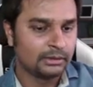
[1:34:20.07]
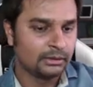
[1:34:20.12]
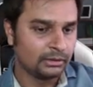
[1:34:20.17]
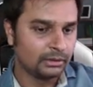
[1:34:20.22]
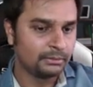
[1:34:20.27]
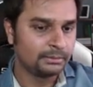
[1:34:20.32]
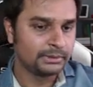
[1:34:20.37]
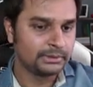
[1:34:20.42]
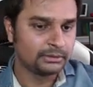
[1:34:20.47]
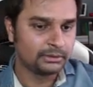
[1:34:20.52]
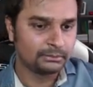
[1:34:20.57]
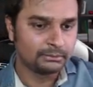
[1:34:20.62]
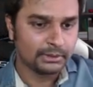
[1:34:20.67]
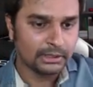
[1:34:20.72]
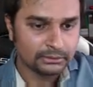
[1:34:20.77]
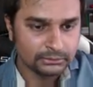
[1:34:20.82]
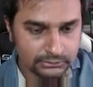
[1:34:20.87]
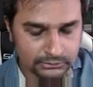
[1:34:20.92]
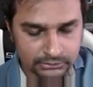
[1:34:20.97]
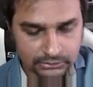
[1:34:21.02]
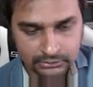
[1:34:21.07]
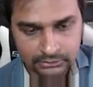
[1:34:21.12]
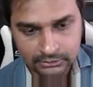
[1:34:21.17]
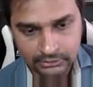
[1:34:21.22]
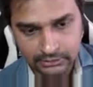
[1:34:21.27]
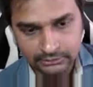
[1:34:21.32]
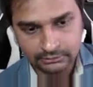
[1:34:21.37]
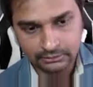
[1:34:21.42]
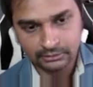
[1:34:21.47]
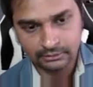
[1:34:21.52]
open your mouth,
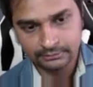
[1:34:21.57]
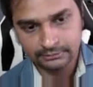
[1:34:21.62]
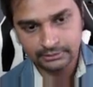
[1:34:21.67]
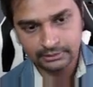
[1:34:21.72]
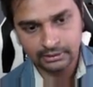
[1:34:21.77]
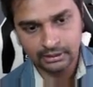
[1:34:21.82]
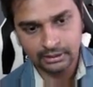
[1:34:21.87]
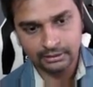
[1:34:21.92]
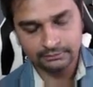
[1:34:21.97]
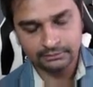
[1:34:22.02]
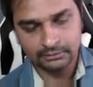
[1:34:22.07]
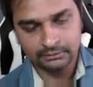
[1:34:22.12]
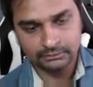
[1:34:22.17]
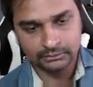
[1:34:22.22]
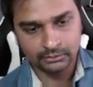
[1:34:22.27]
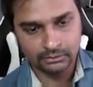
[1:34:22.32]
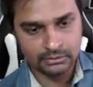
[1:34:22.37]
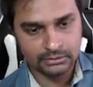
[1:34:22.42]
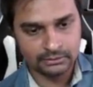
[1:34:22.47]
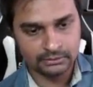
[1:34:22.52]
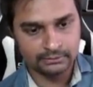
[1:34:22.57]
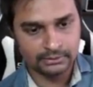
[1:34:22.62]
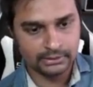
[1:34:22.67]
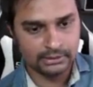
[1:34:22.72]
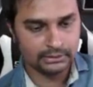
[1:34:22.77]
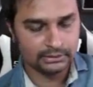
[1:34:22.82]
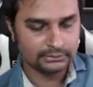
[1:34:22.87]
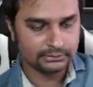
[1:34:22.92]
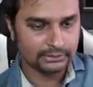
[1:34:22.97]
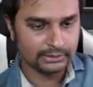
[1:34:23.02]
instead of saying I'm from
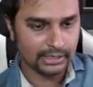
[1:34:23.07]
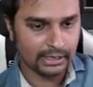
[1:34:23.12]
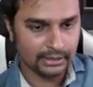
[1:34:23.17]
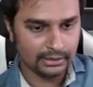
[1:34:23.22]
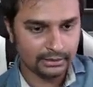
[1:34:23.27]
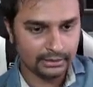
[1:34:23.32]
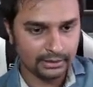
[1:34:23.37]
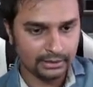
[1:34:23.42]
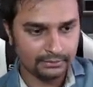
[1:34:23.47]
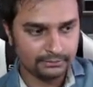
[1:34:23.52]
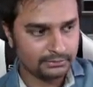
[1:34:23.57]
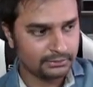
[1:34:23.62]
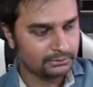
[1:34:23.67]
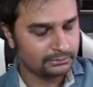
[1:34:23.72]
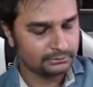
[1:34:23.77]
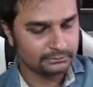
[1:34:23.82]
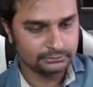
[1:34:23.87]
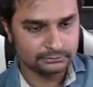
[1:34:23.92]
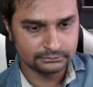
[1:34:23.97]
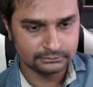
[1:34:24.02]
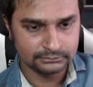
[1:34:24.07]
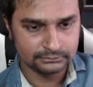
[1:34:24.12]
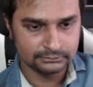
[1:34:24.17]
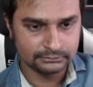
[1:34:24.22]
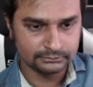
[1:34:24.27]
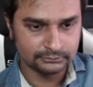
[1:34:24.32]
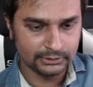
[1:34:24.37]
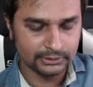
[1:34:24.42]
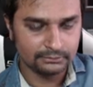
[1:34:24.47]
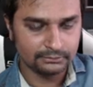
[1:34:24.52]
Ottawa, Canada, I'm from
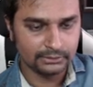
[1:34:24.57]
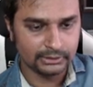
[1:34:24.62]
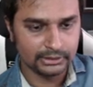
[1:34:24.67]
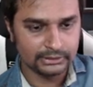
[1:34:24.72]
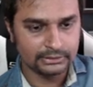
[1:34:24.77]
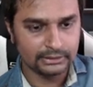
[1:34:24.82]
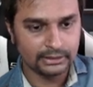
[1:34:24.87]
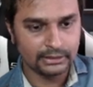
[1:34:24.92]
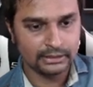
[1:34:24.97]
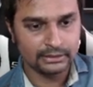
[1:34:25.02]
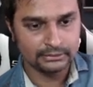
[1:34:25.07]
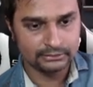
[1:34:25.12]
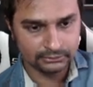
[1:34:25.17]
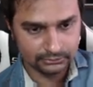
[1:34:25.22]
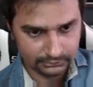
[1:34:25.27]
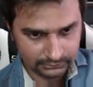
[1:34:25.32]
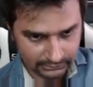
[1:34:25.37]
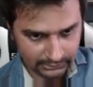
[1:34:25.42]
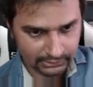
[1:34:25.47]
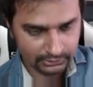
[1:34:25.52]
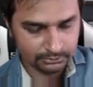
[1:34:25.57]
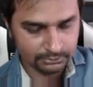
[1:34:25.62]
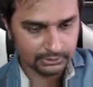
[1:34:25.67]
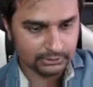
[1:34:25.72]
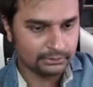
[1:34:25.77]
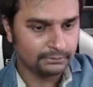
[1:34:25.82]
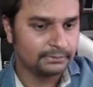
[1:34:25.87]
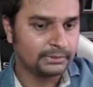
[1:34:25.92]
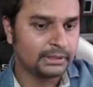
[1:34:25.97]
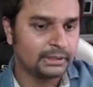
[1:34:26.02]
whatever Netherlands, you say
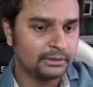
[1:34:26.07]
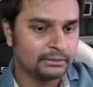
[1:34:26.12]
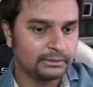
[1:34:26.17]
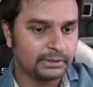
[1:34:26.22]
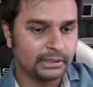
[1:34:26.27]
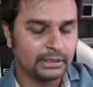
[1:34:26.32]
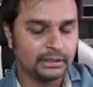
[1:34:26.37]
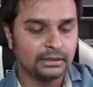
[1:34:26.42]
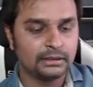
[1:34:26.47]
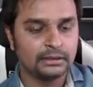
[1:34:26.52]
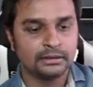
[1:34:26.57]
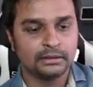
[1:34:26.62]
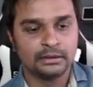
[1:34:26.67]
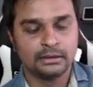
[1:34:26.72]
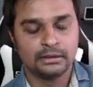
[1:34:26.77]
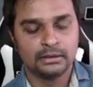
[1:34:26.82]
specifically you are Indian.